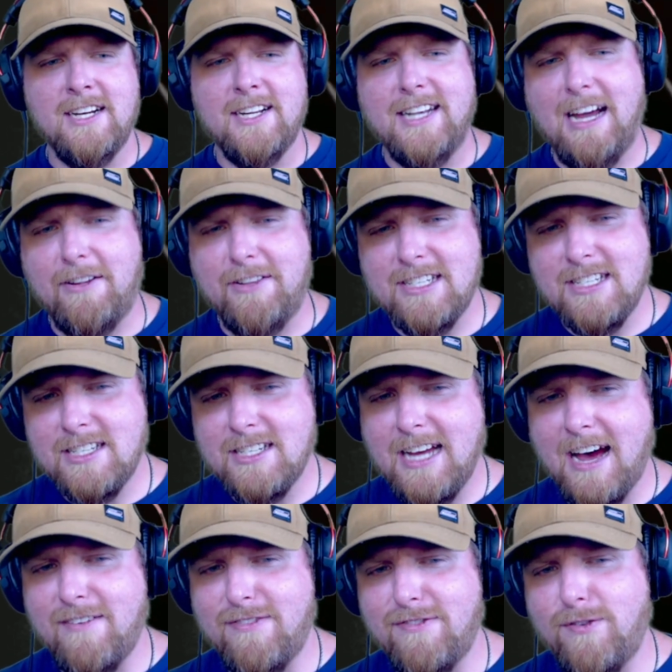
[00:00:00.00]
Now, this is a
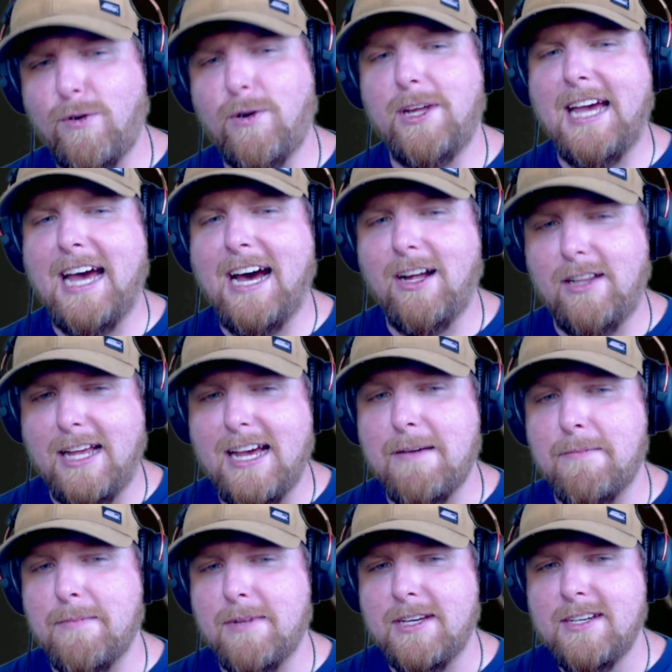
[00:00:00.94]
F40
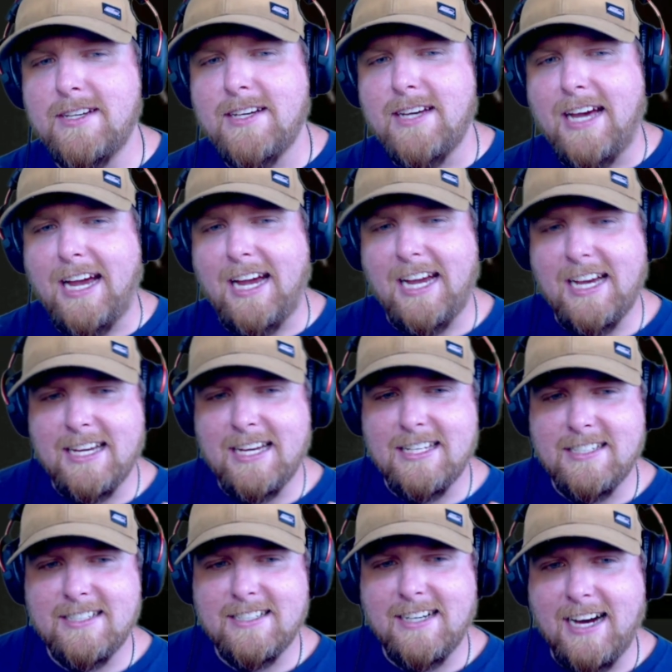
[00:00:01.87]
LM.
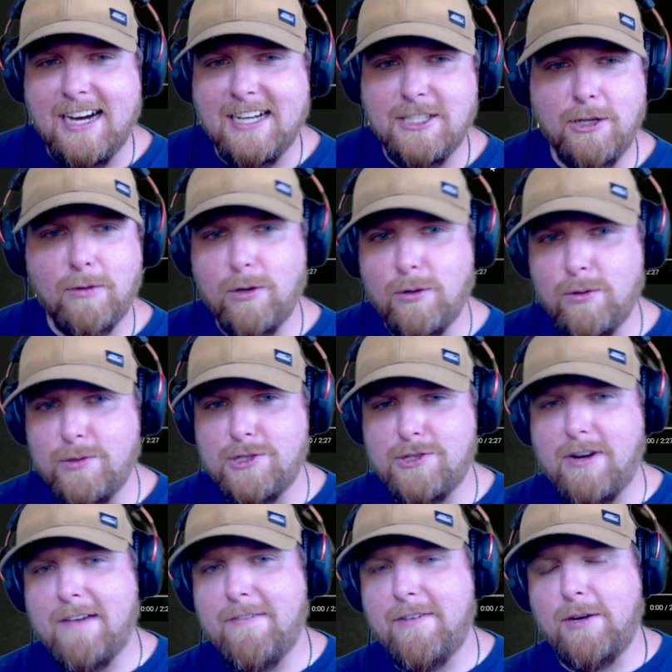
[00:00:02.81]
And I don't know who's
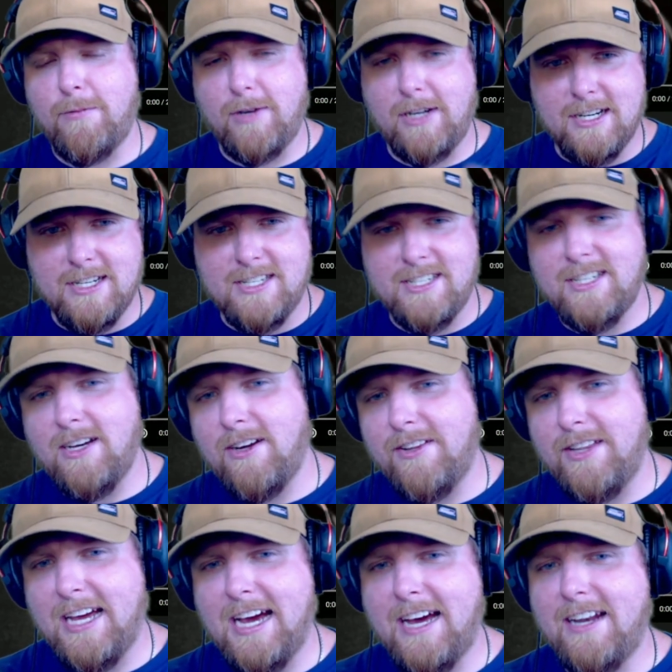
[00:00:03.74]
driving it. We're going to see all
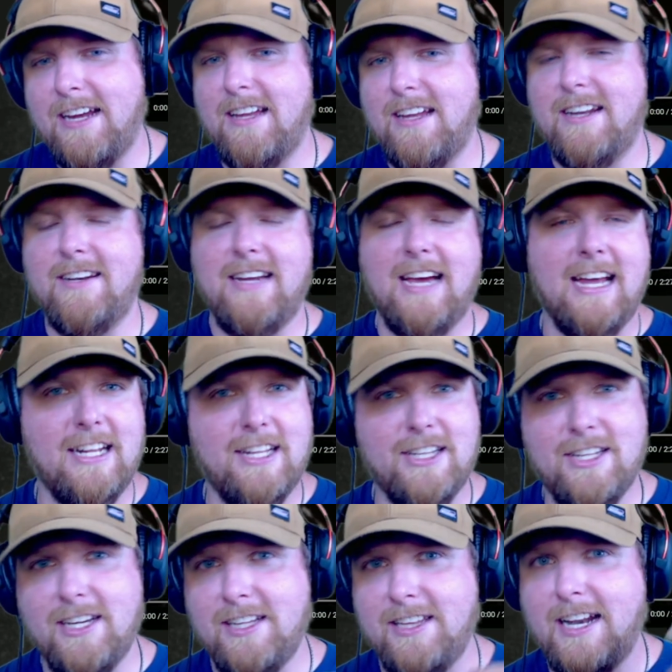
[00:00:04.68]
that. And
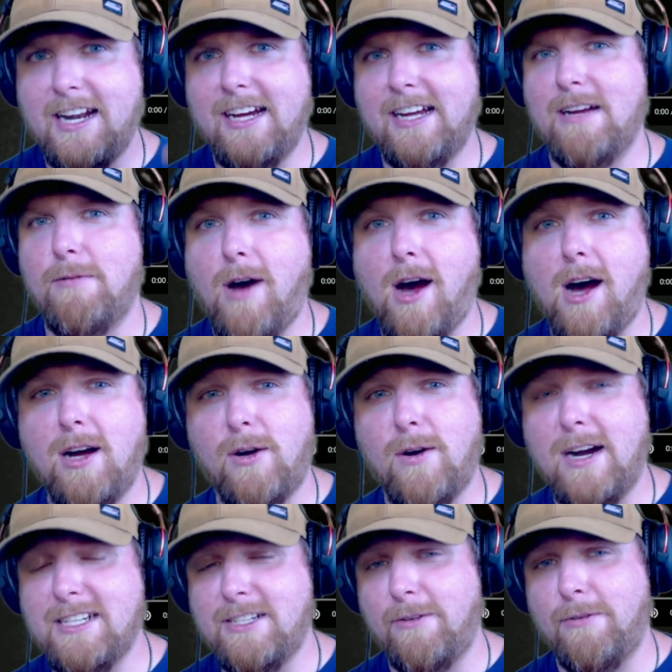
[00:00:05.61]
anything that I get wrong
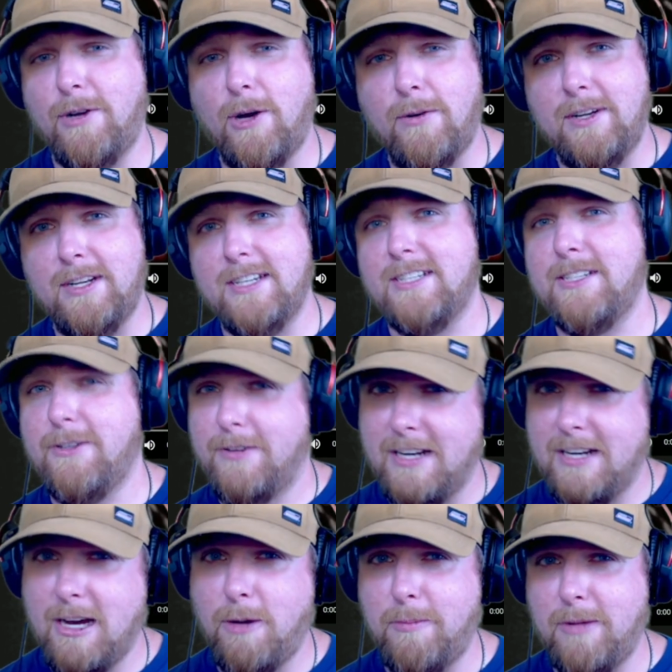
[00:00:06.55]
or I don't know in this, you
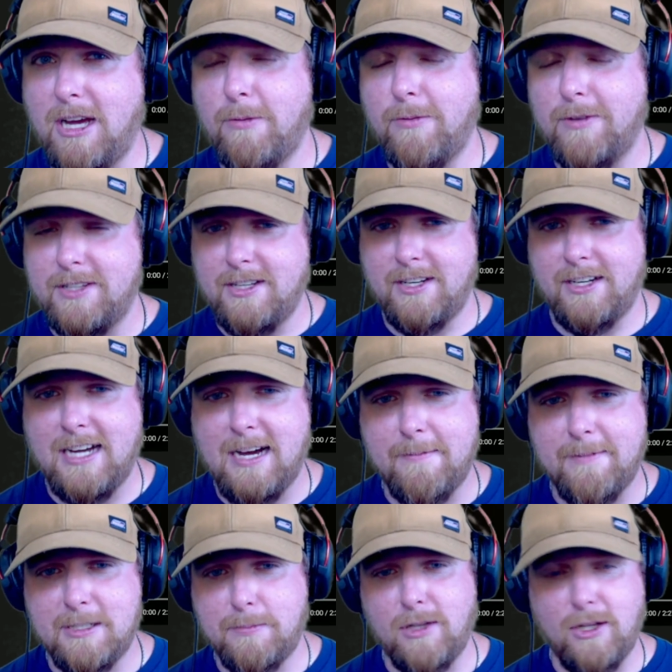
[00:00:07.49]
can help me out with in the
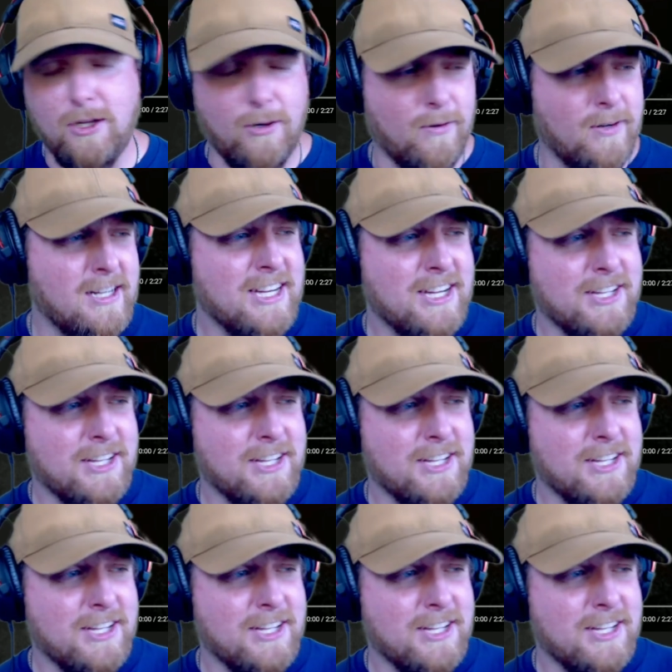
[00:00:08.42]
comments below.